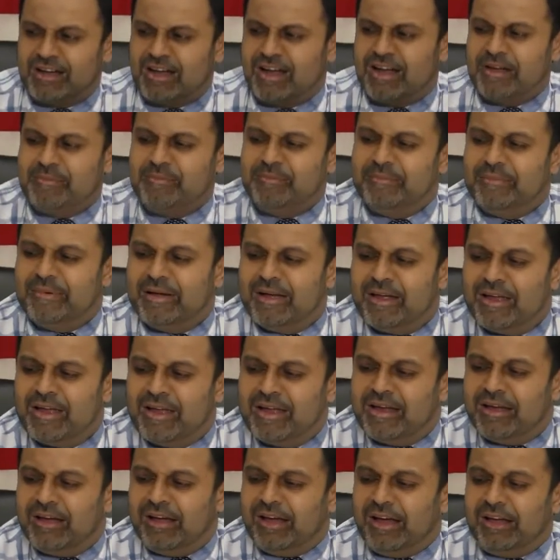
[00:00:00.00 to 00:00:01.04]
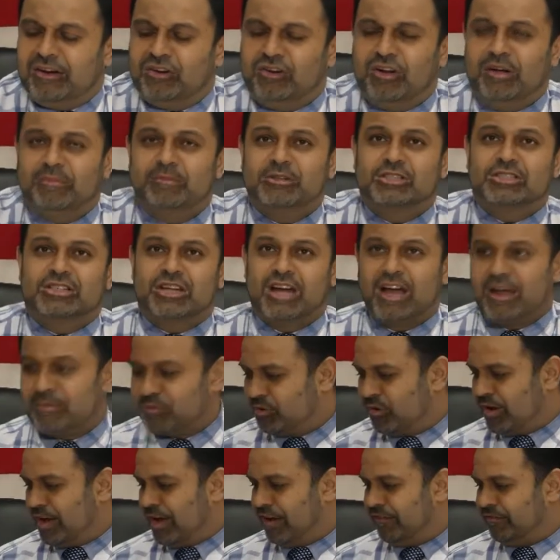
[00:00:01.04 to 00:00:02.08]
time. Yeah. Yeah. I don't know how much time
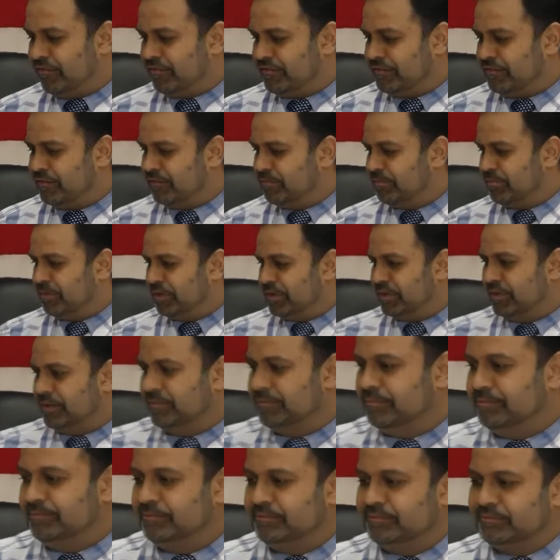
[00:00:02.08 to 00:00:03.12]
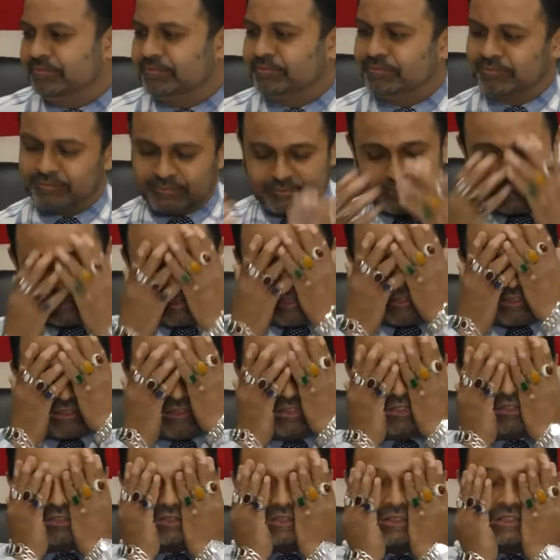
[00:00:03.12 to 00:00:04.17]
you have, but
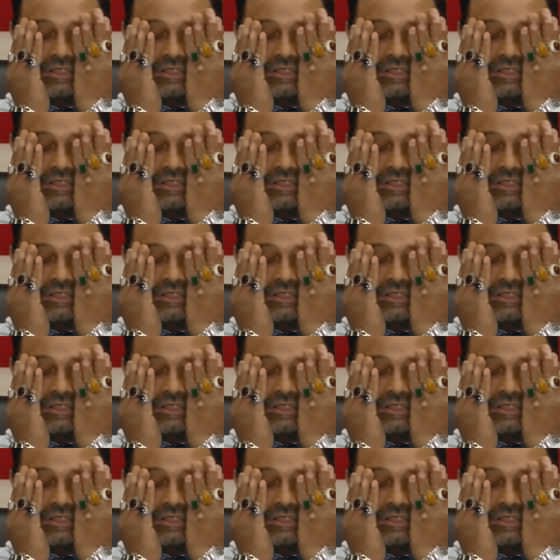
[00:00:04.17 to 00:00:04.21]
because